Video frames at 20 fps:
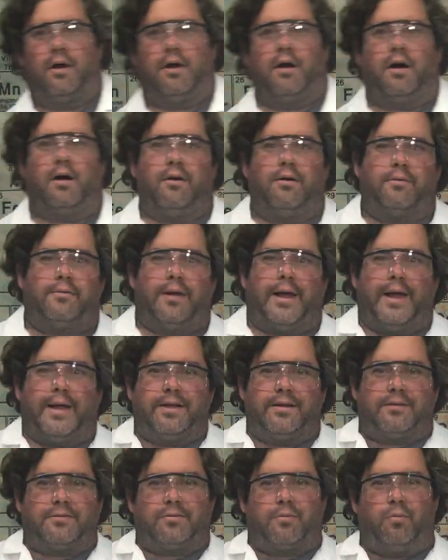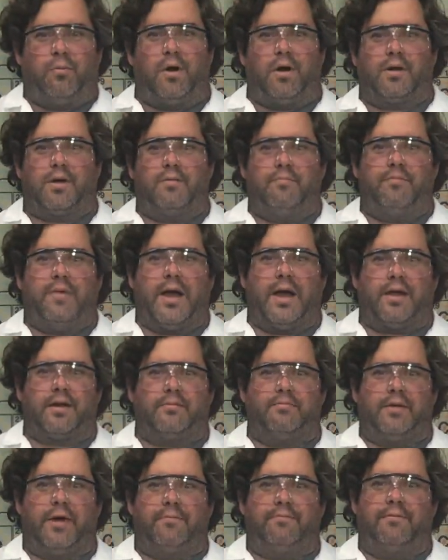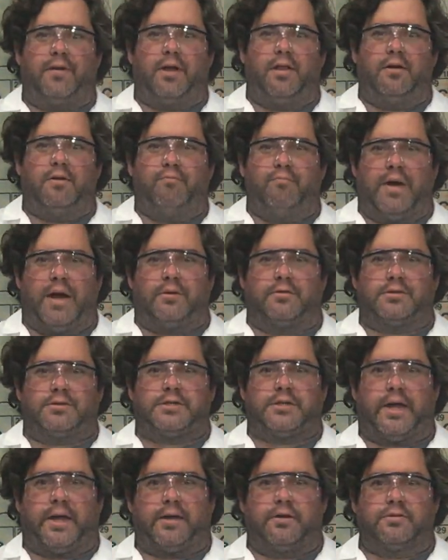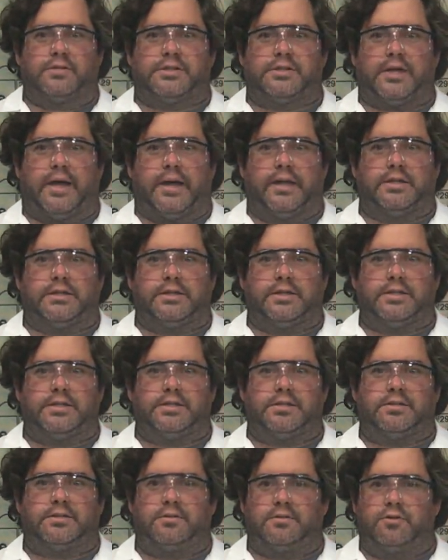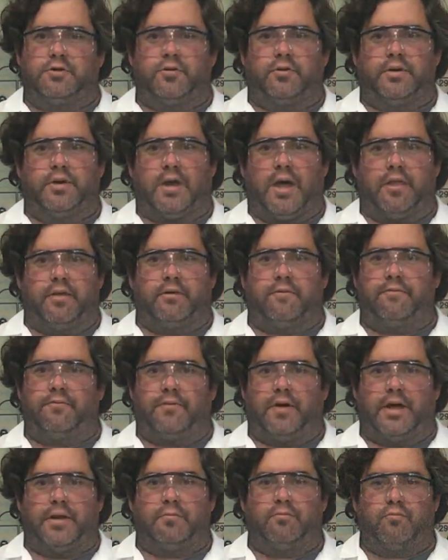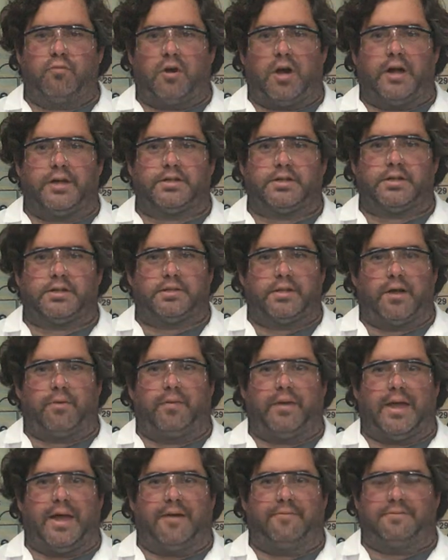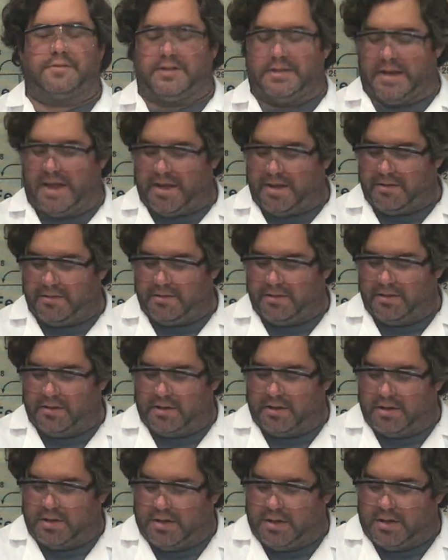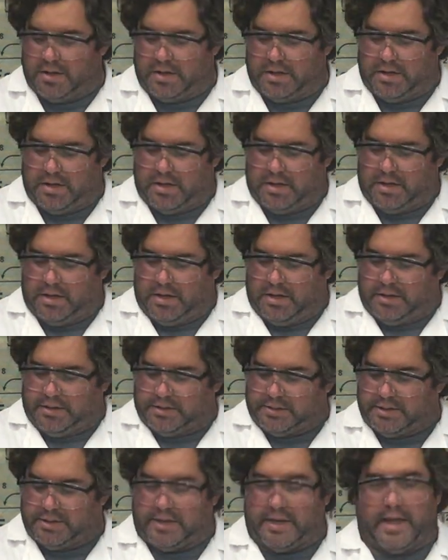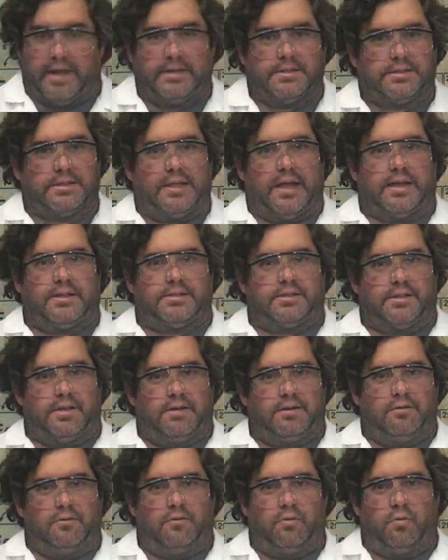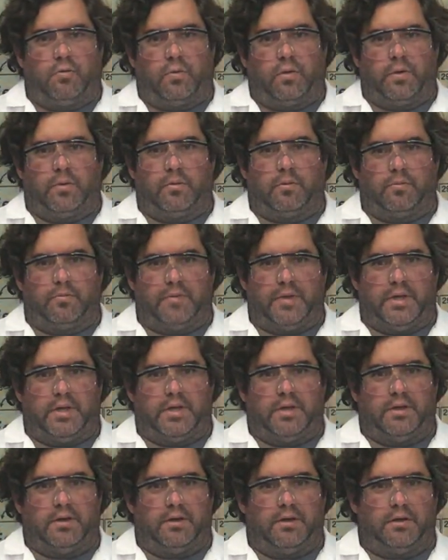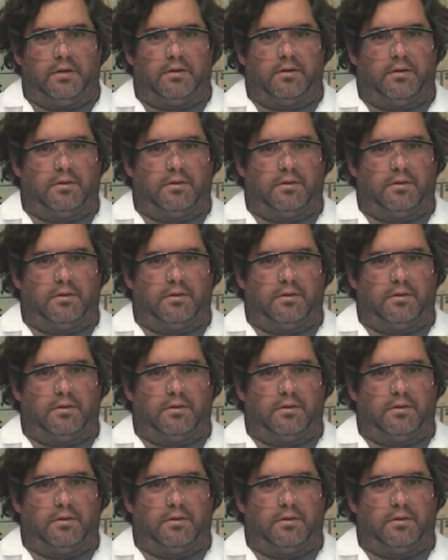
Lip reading: All right, welcome back, my fellow Mountain Shadow scientists, to another fun project that we have today. Today's lesson, we will be